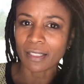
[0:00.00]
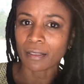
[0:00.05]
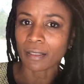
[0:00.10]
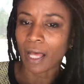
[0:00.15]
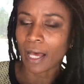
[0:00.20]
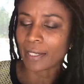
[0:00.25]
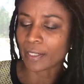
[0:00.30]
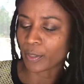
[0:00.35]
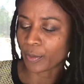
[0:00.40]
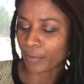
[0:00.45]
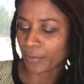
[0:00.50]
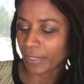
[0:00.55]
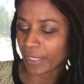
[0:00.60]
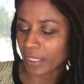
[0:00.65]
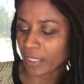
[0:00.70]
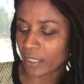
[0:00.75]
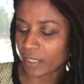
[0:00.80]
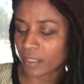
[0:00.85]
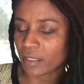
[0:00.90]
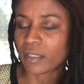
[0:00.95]
a lot of
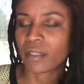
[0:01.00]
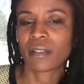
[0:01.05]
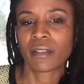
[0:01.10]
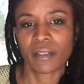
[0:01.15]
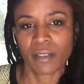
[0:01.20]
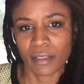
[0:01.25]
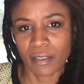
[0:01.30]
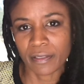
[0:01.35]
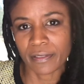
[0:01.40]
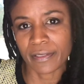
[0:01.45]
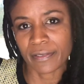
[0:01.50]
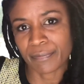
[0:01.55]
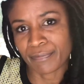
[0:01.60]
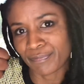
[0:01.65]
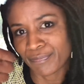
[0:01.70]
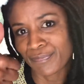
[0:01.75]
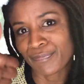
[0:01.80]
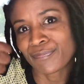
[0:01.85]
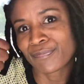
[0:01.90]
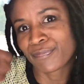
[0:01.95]
green.
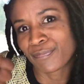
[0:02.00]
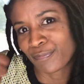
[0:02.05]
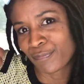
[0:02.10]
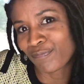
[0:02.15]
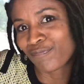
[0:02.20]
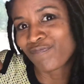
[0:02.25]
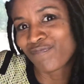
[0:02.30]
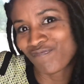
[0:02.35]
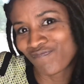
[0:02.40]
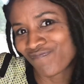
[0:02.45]
Mm